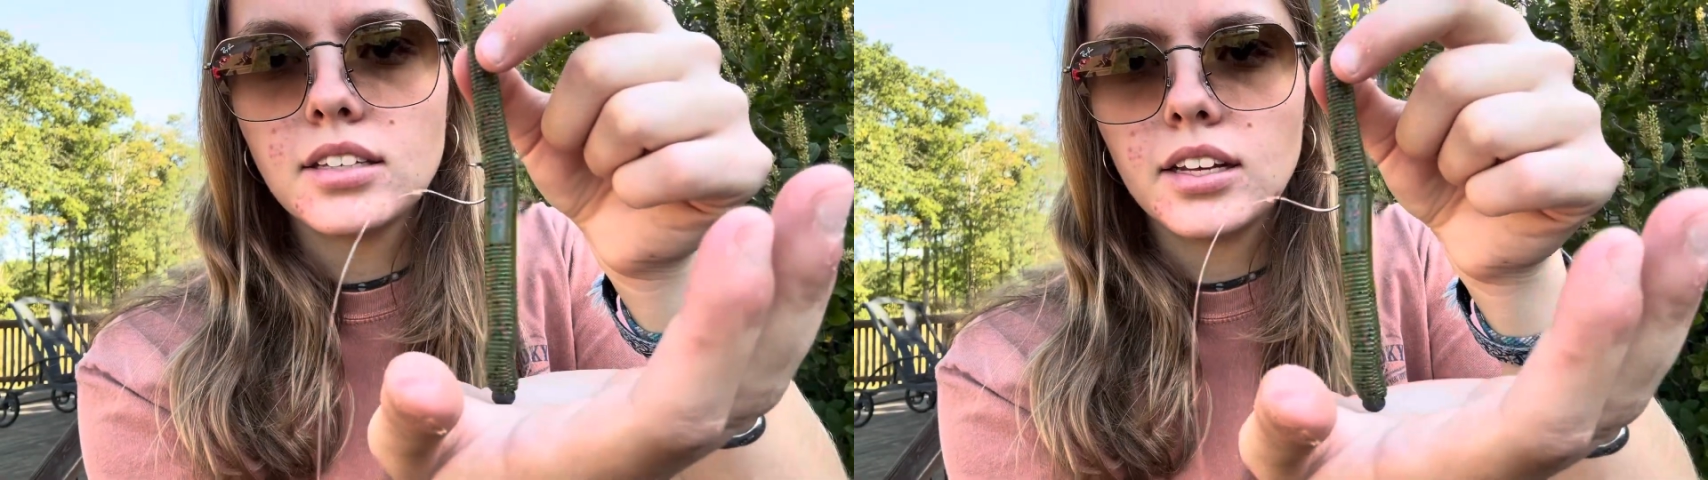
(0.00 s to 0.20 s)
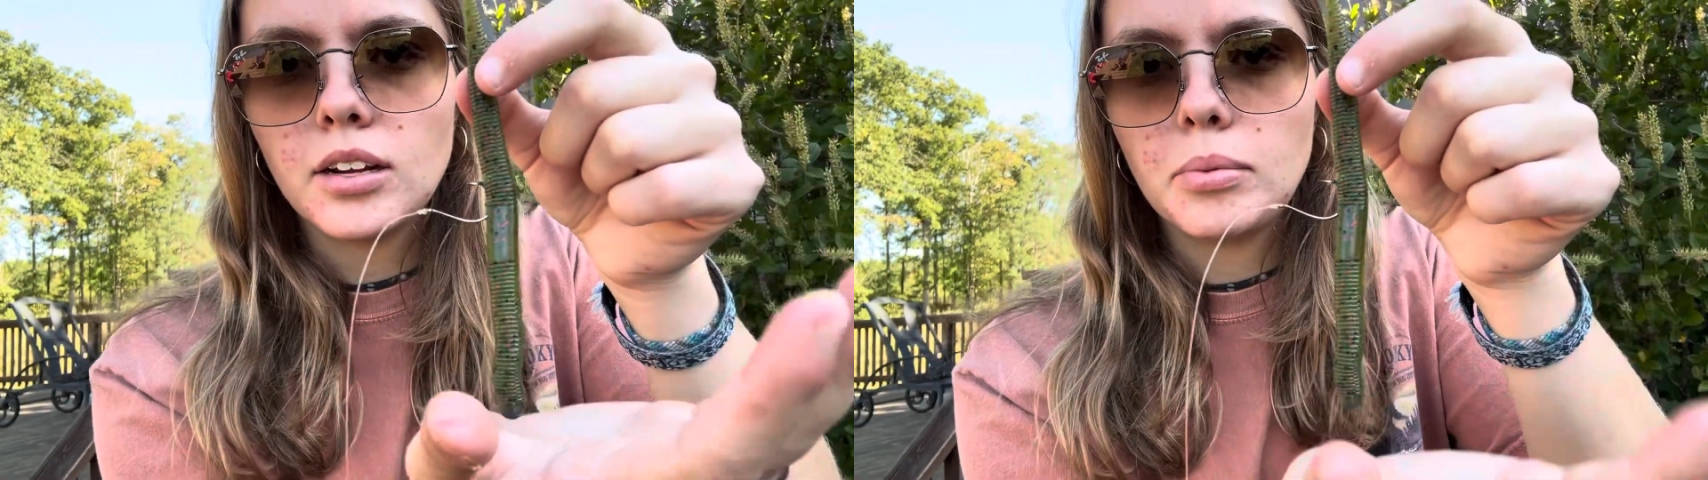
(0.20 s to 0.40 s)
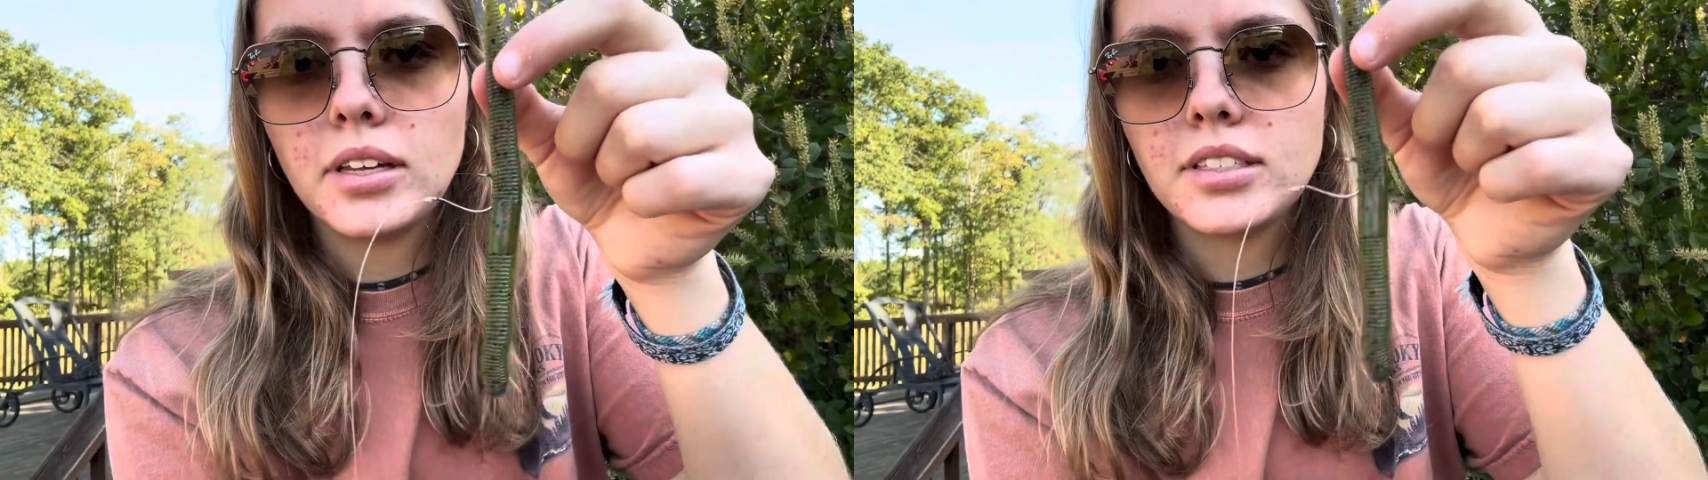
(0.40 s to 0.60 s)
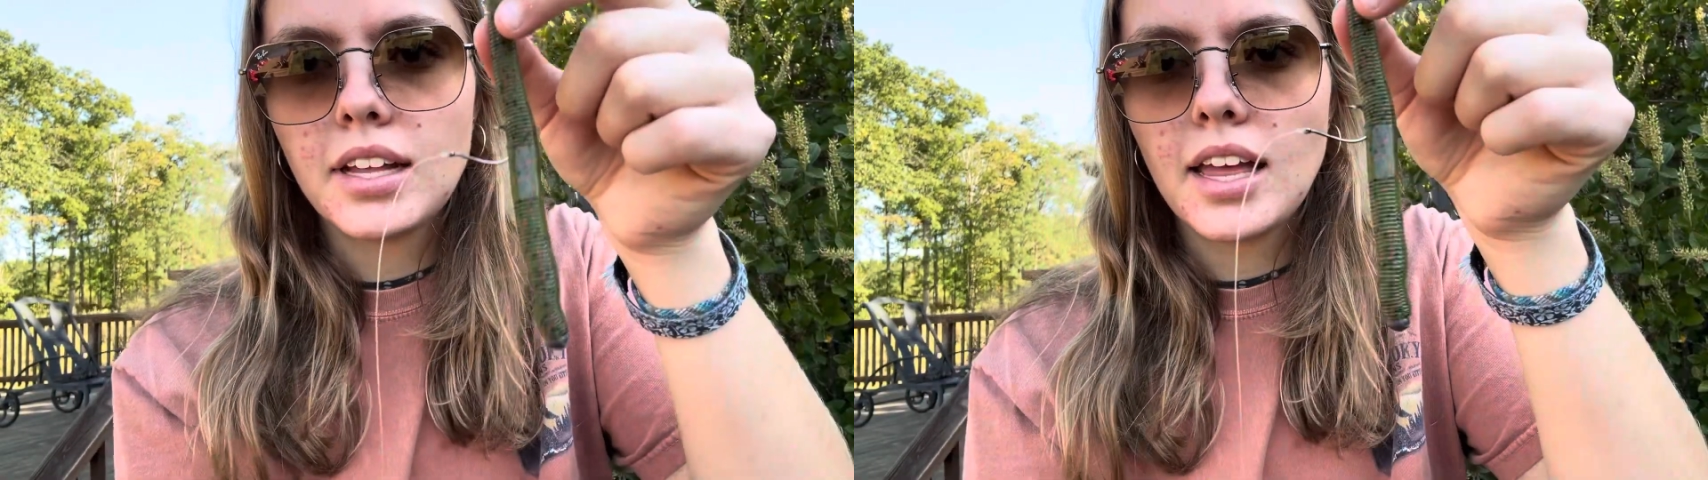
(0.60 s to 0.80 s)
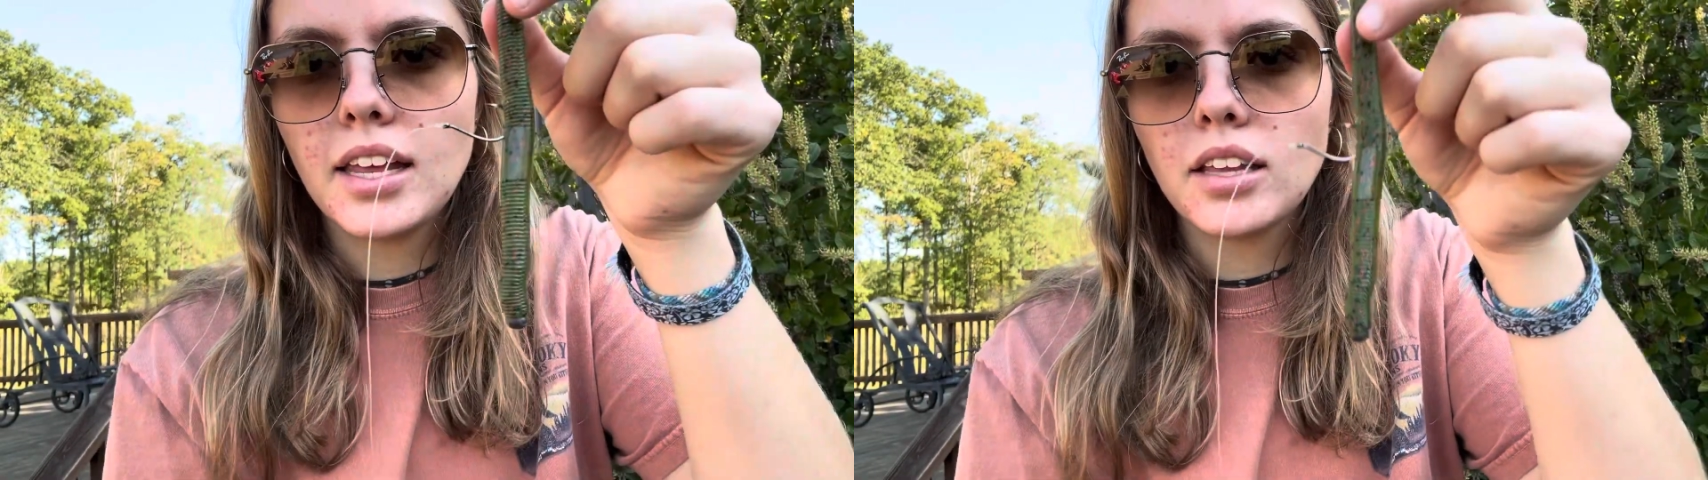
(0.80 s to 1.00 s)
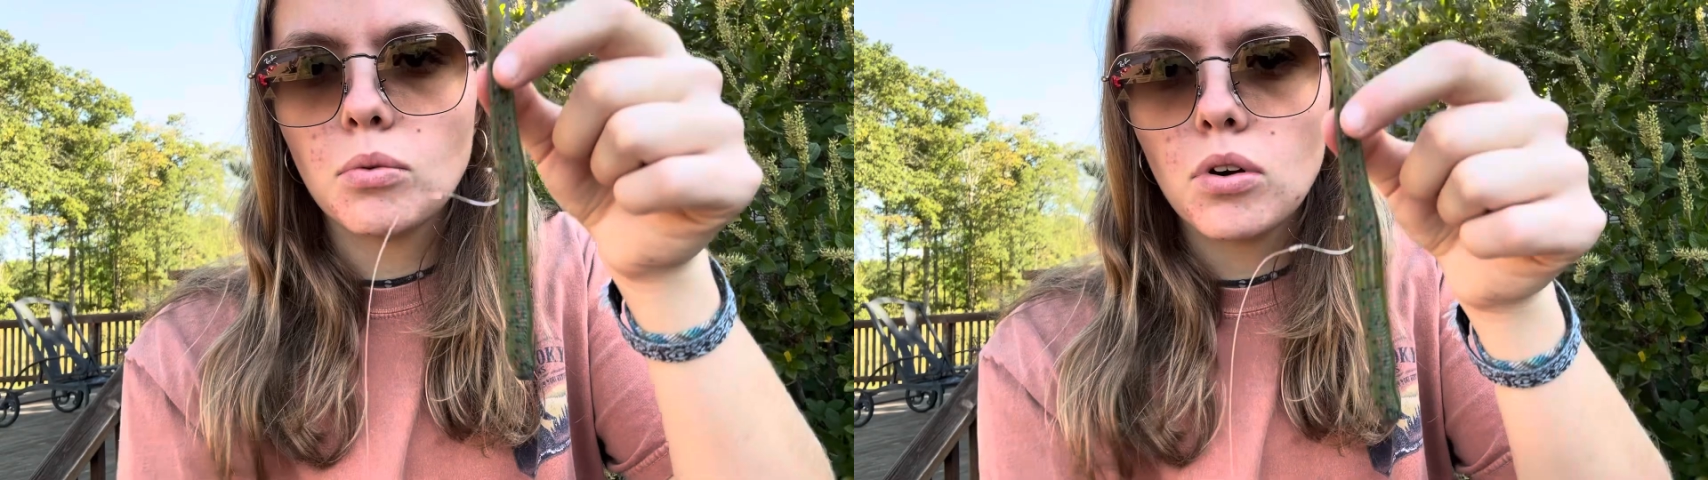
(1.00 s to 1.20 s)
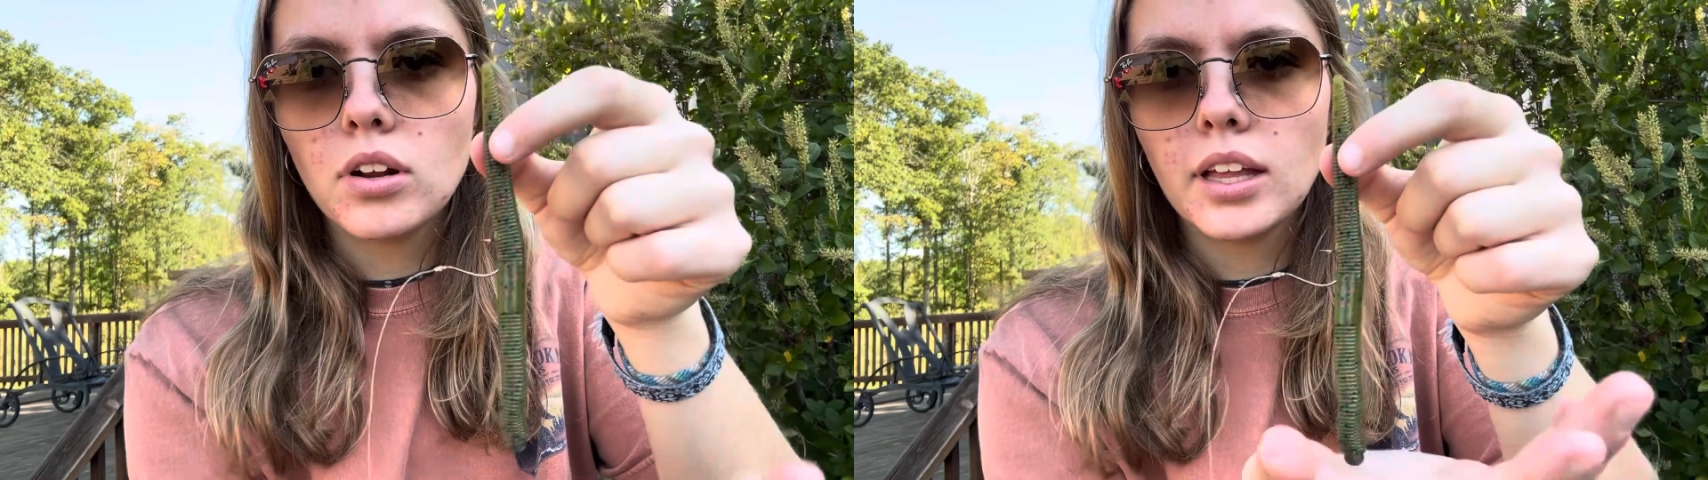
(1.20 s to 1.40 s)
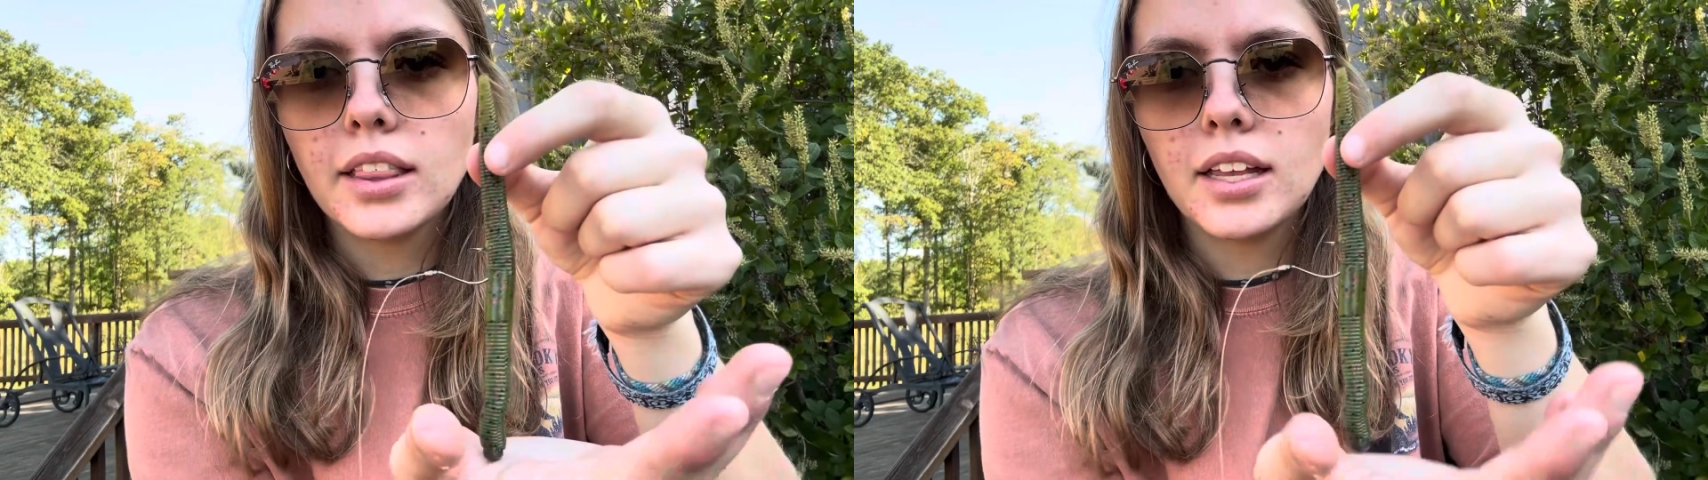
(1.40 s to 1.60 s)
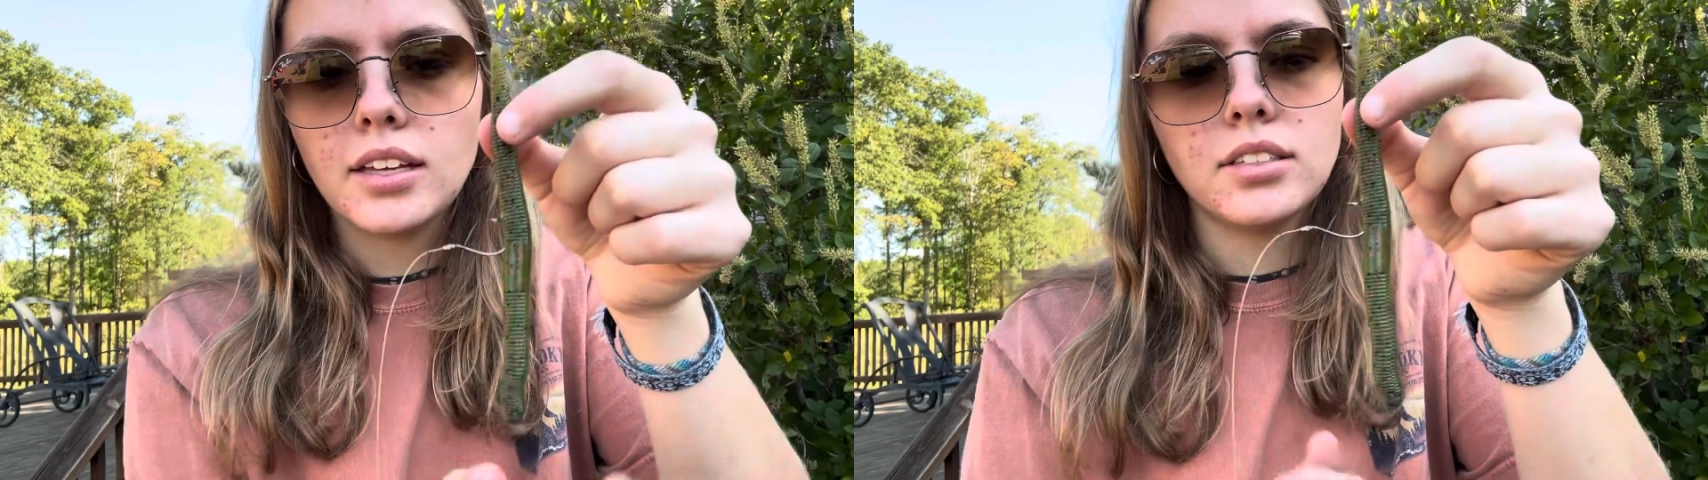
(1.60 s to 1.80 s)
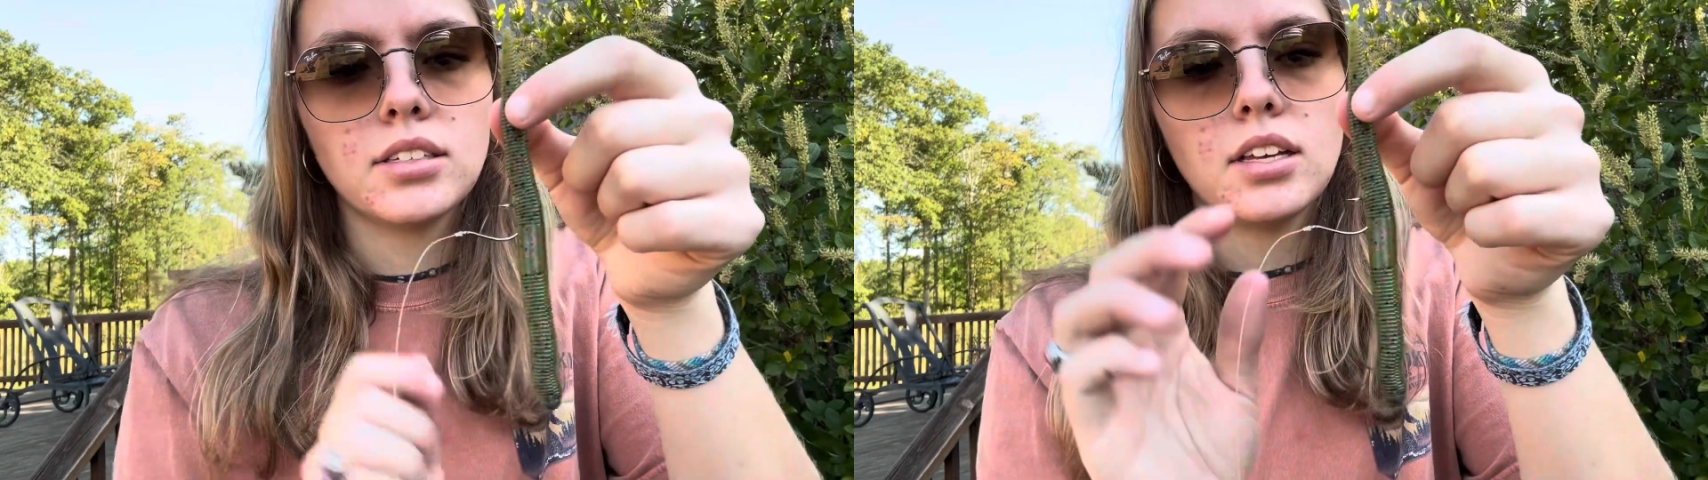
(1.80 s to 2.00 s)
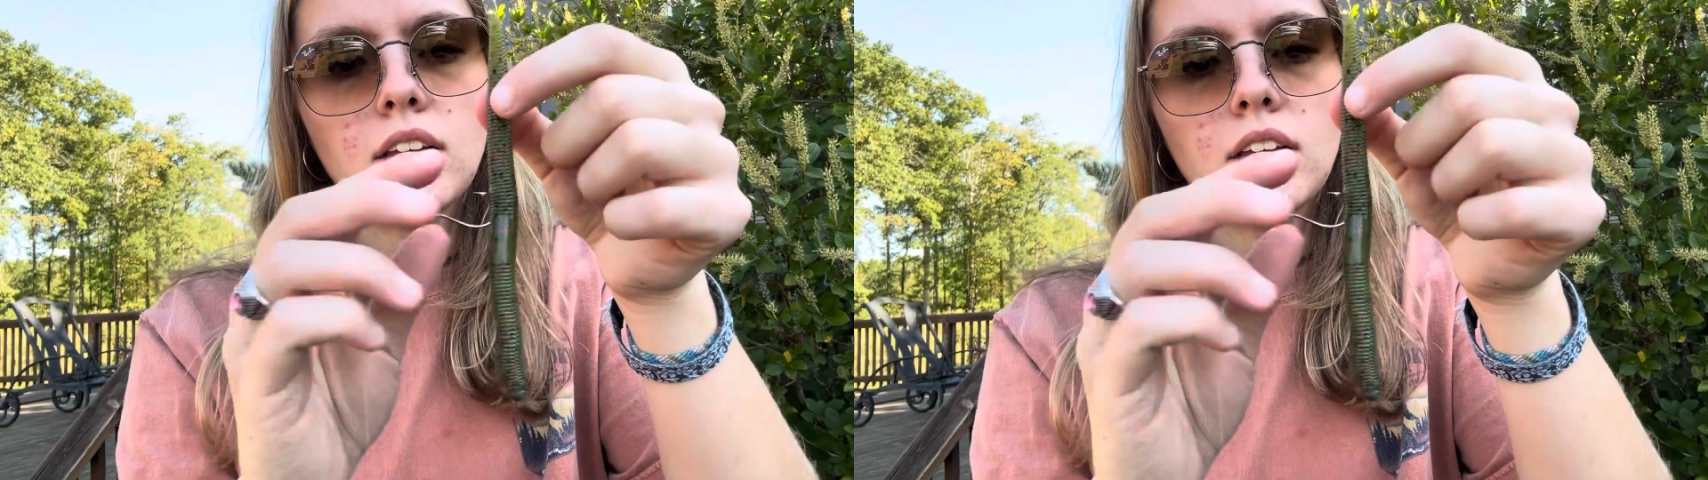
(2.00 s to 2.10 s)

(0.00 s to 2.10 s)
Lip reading: It'll be standing in the water like this,